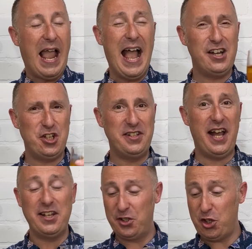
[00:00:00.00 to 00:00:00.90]
Actually
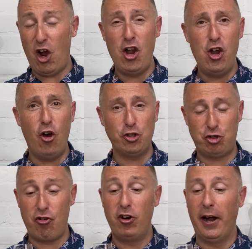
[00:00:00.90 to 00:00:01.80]
tastes a lot
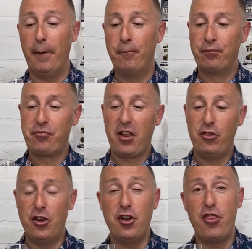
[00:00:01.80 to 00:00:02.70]
stronger
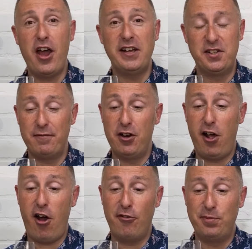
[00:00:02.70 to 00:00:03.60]
than the
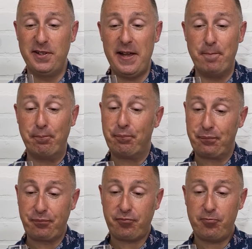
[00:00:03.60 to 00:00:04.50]
37.5%.
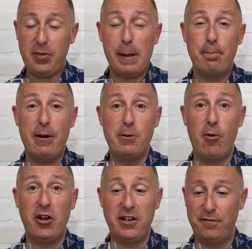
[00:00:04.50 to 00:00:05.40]
Bearing
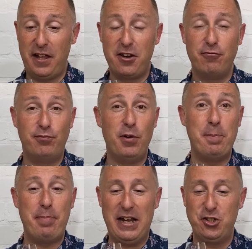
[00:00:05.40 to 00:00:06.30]
in mind, I've done a,
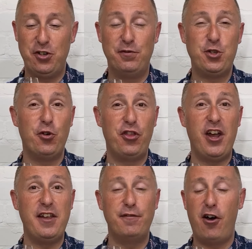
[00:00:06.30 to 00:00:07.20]
a batch of sort of
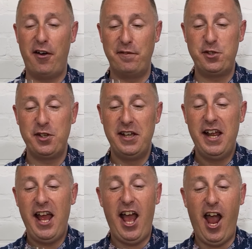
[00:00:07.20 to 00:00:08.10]
35s
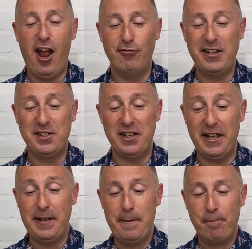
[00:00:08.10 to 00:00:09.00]
uh,
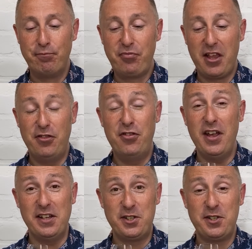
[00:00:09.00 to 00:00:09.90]
recently.
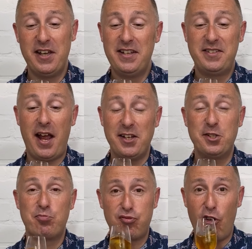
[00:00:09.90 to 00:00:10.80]
This
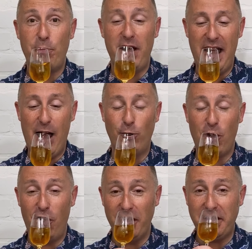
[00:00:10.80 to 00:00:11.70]
tastes proper
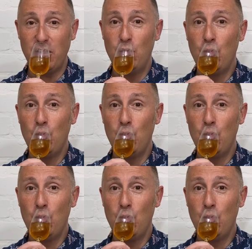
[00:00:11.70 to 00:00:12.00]
alcoholic.